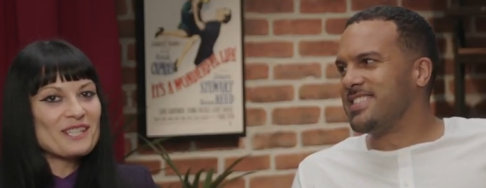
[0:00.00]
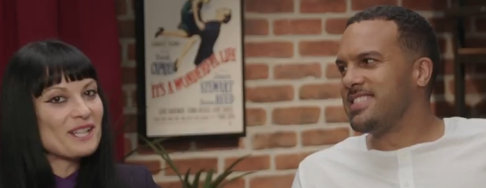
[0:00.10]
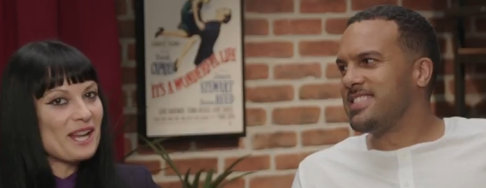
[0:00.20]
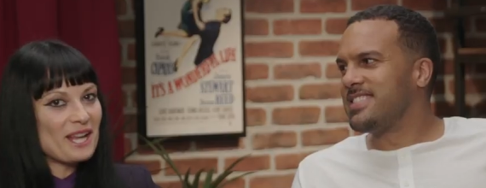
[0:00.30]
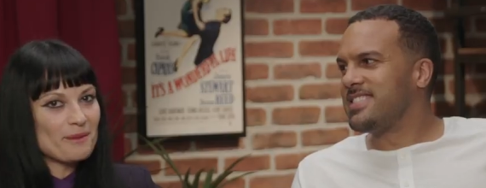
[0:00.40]

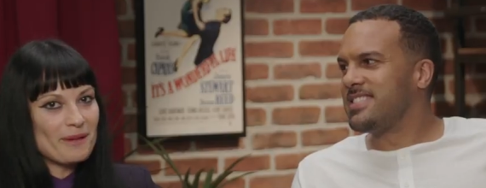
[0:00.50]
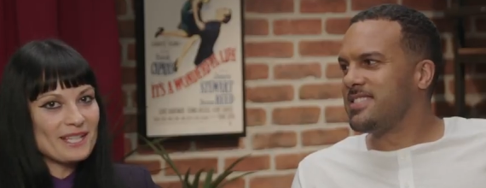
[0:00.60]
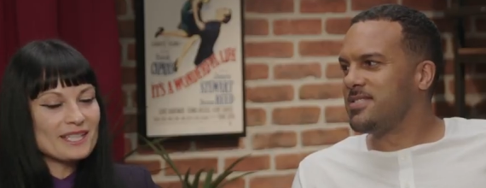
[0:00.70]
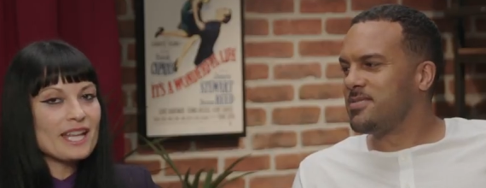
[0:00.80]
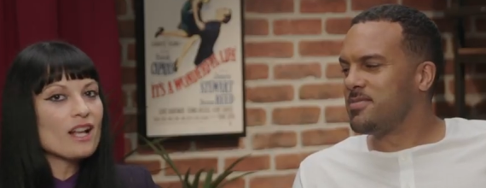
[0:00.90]
Speaker 1: in The
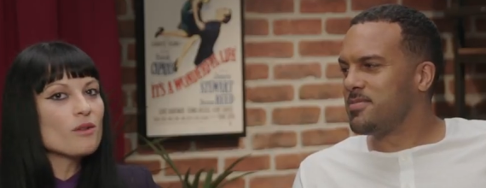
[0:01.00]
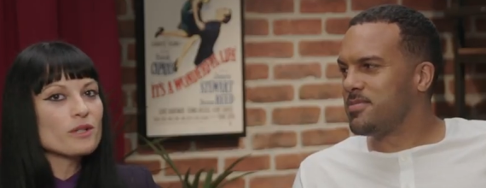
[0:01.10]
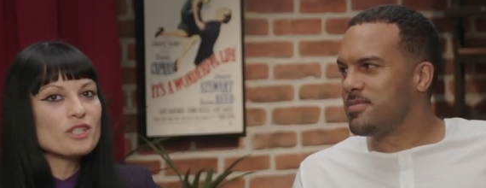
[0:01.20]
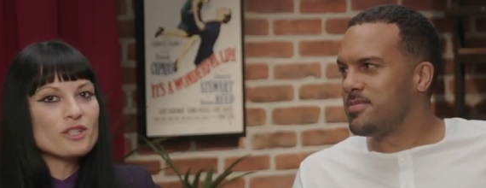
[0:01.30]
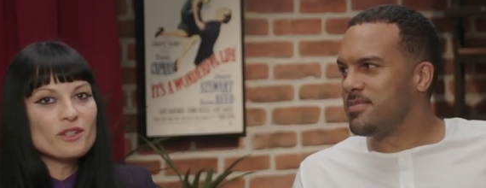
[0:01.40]
Handmaid's
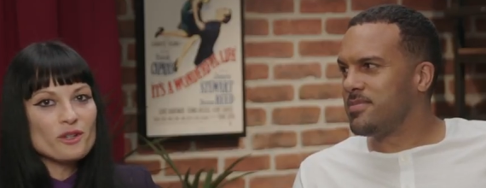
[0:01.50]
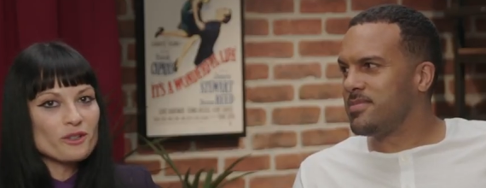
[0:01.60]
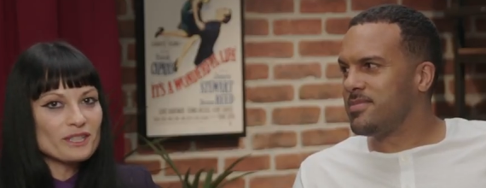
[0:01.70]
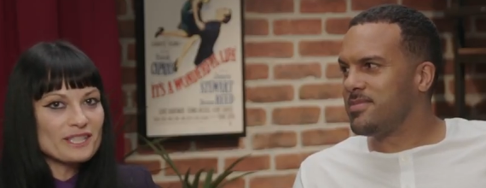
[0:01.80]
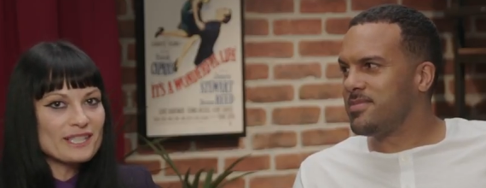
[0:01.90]
Tale, which you can
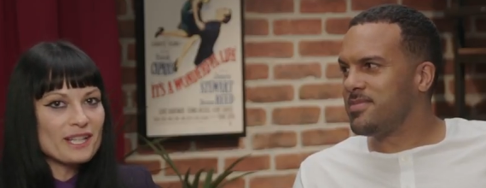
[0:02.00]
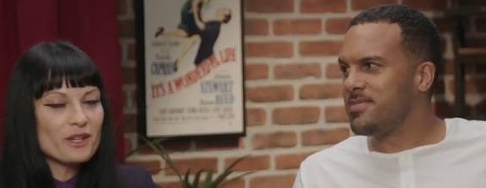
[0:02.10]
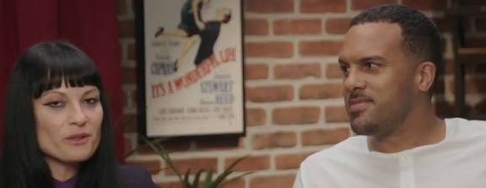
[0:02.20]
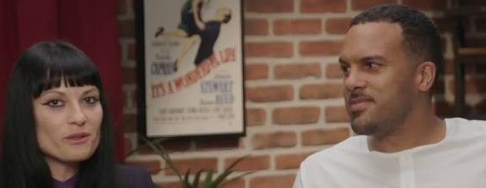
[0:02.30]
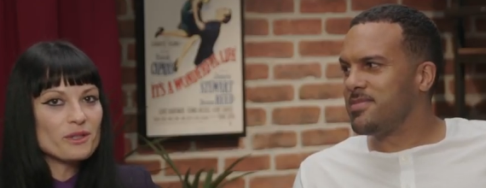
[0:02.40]
currently
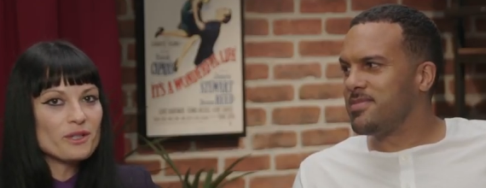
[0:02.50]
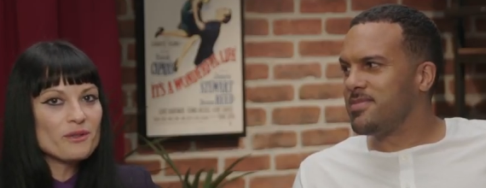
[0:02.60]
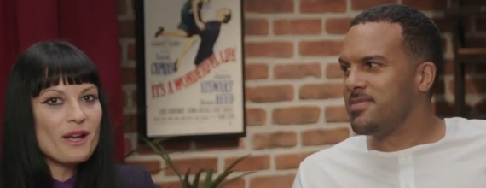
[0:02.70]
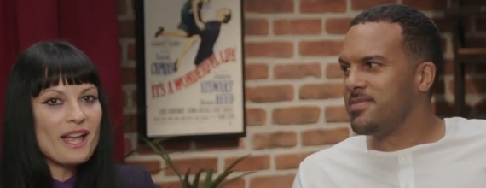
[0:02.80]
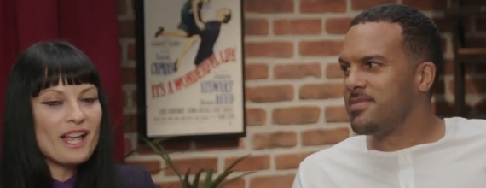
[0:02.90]
see on
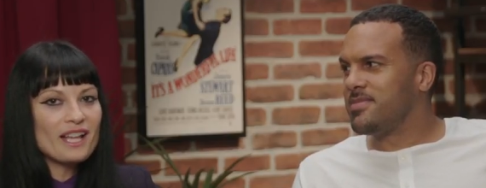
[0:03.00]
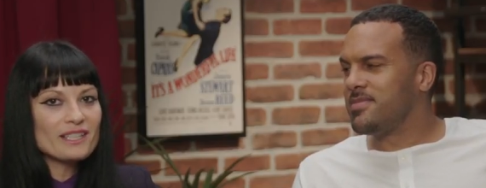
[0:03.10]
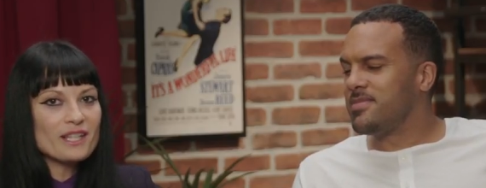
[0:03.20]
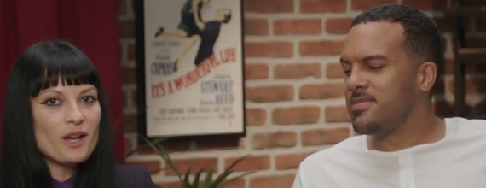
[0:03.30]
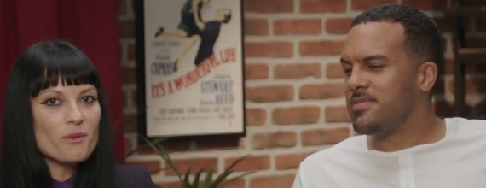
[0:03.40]
Hulu,
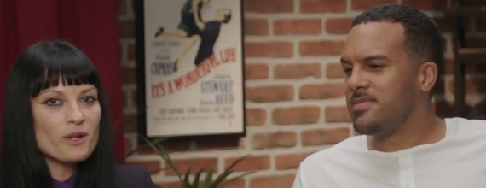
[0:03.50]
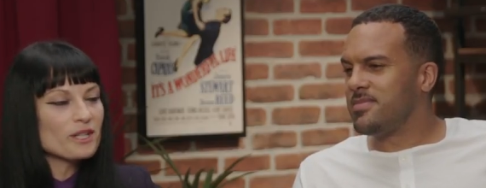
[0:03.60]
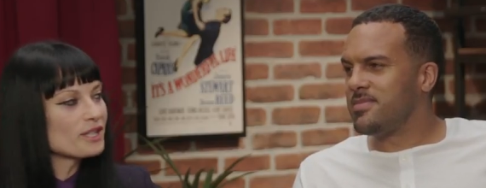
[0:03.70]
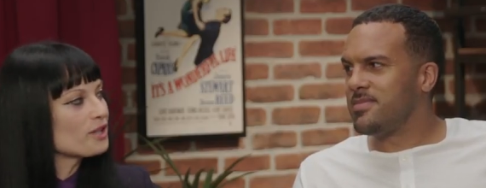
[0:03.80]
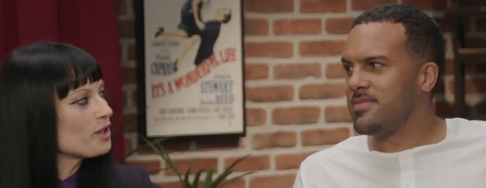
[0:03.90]
and uh,
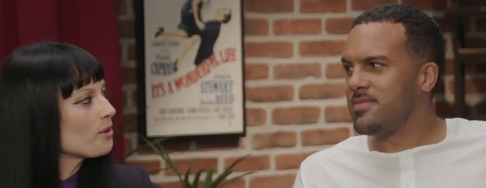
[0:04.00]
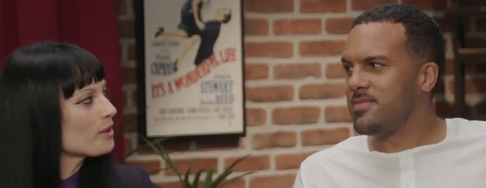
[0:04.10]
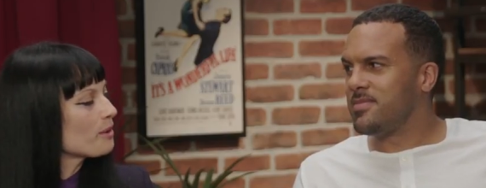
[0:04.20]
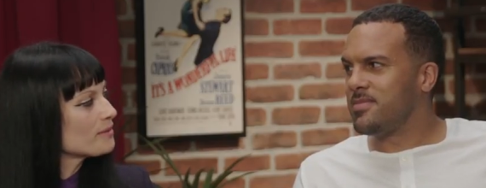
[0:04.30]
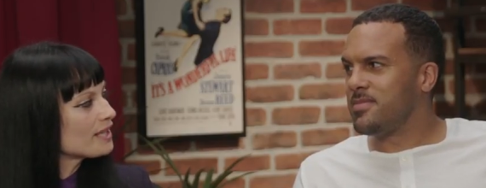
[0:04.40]
we're in
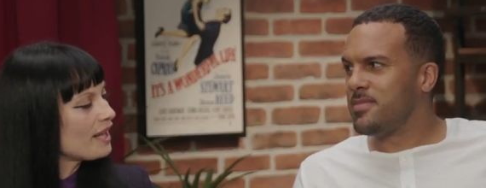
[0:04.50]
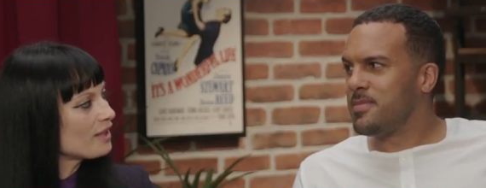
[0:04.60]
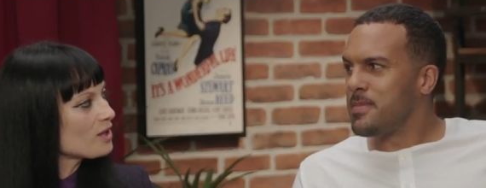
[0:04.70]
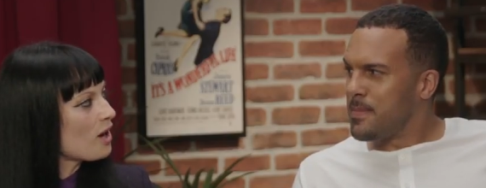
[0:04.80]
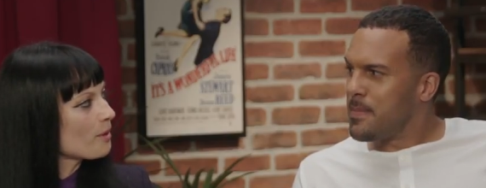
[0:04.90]
studio with him
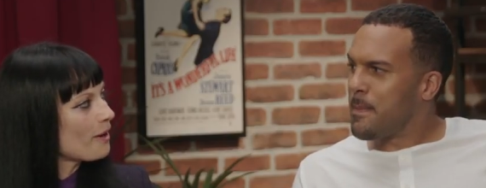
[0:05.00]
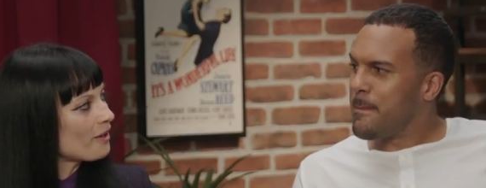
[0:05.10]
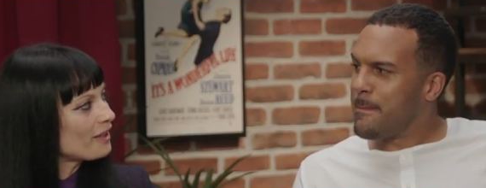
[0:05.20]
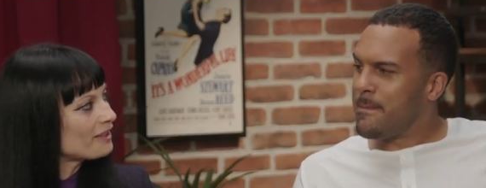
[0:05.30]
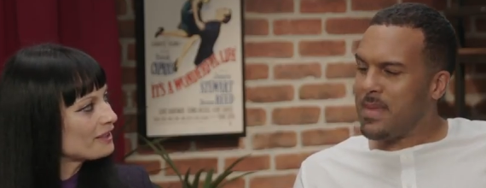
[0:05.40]
today to talk
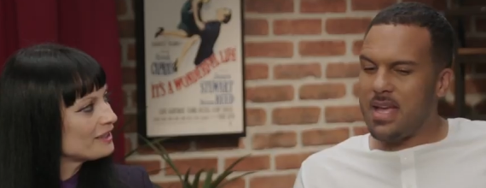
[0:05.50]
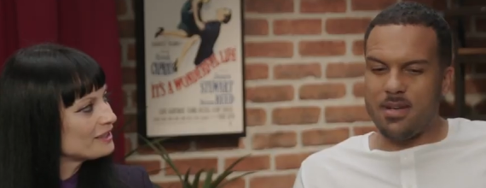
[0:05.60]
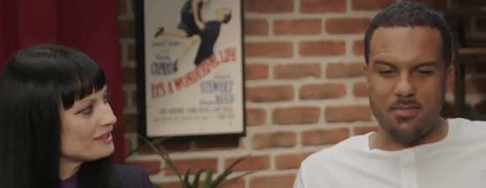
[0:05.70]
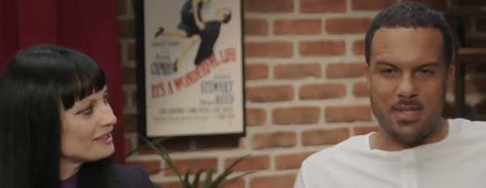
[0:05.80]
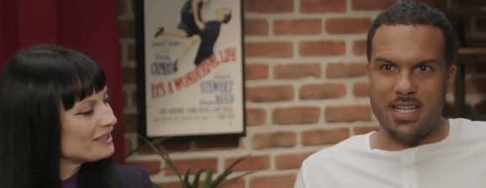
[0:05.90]
about it.
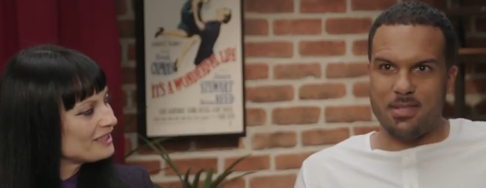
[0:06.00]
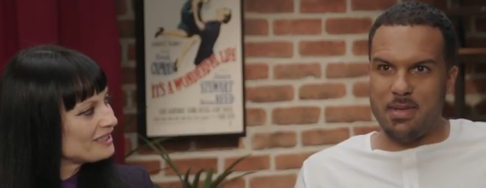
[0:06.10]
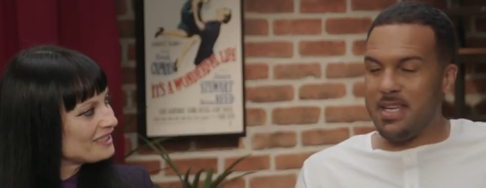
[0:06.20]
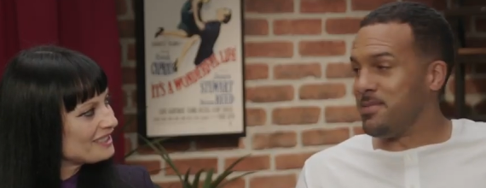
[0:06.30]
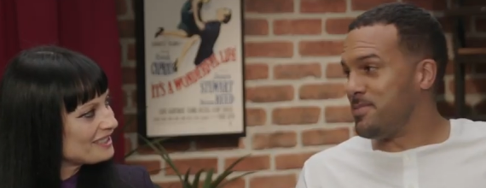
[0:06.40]
Speaker 2: Yeah, I'm
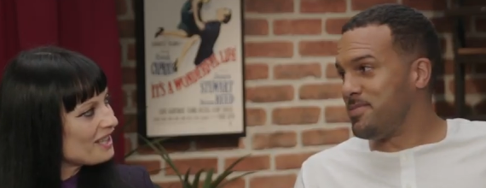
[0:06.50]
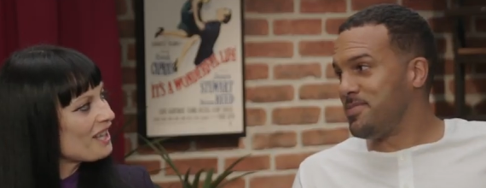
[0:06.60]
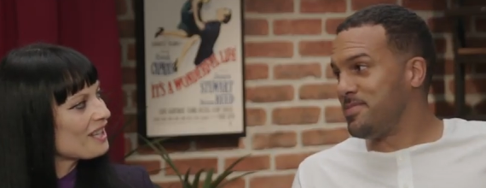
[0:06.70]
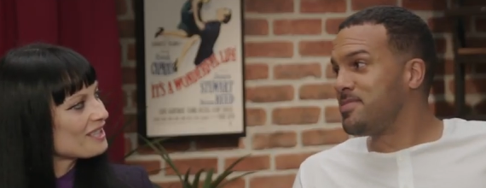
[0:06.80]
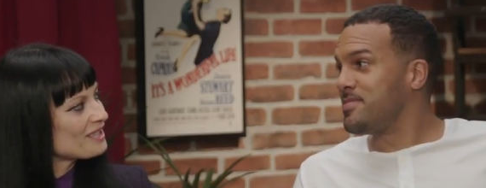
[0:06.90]
glad to be here.
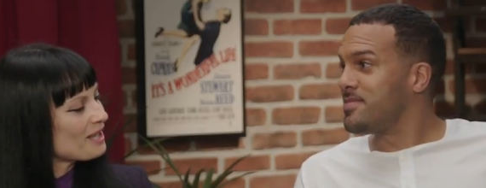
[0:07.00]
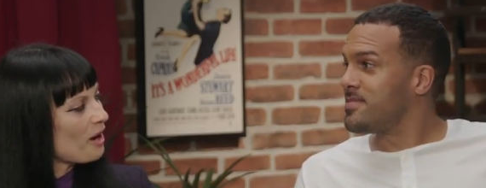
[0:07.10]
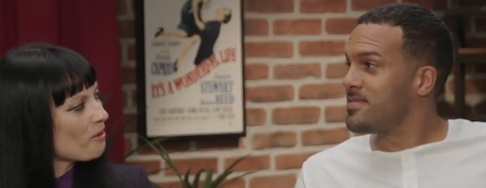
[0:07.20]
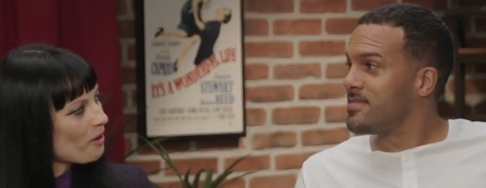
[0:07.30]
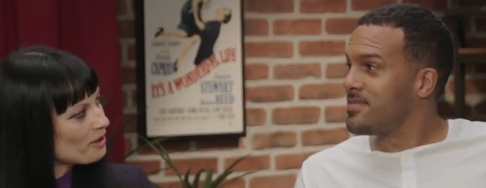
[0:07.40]

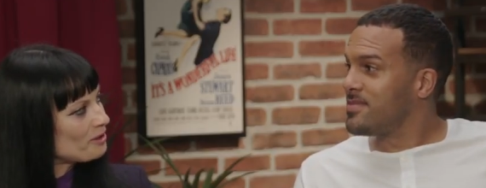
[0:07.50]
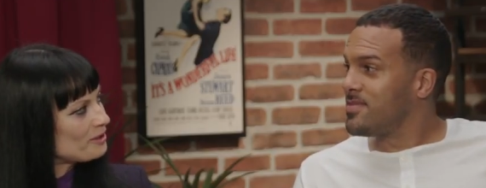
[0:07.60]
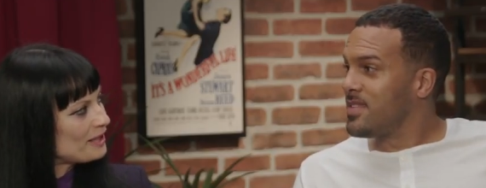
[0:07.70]
Speaker 1: Yes. How are you